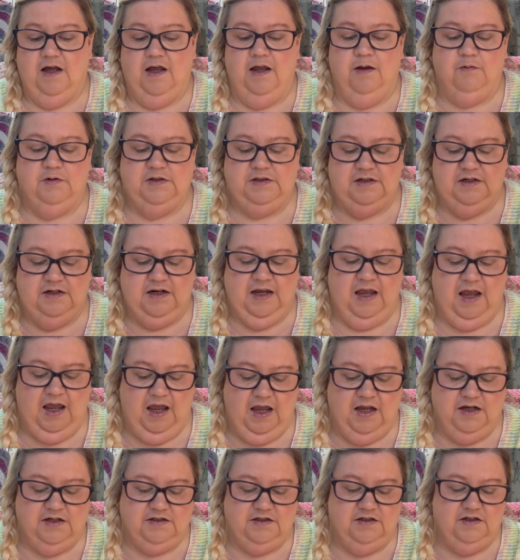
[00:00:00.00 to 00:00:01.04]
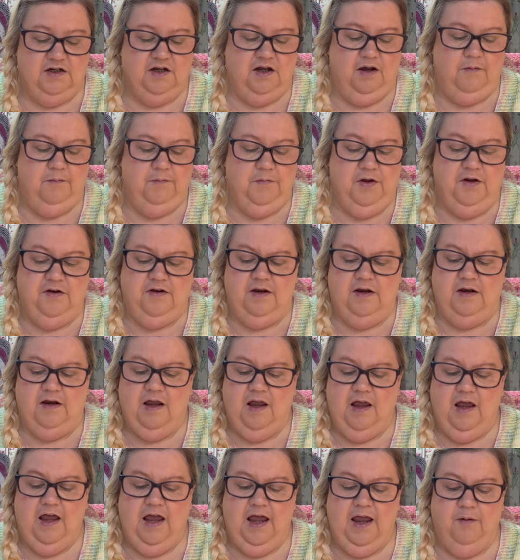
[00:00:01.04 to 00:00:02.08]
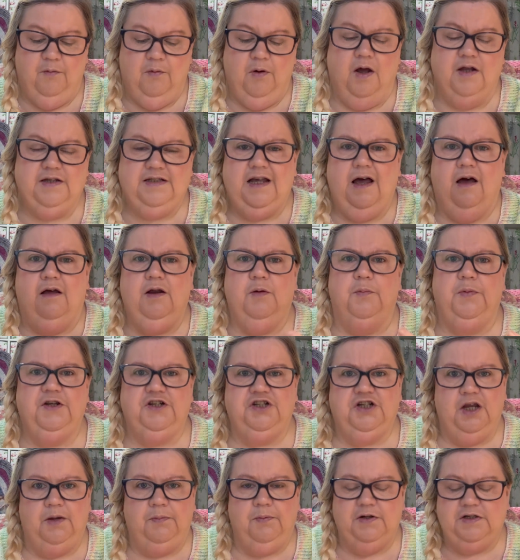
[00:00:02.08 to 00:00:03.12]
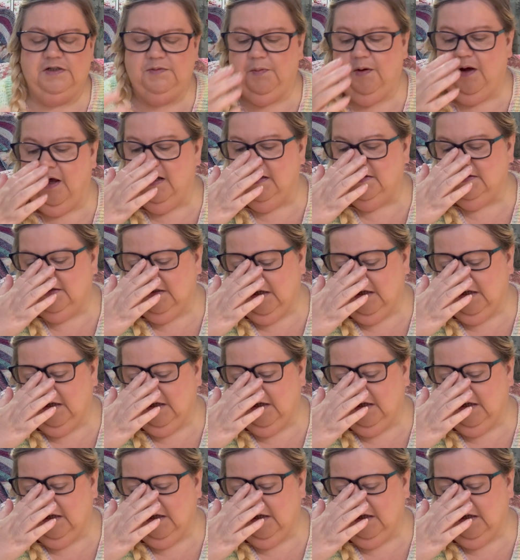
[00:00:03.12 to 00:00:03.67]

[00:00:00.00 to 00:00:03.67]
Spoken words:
It was a kit. It worked out a little bit cheaper to buy it as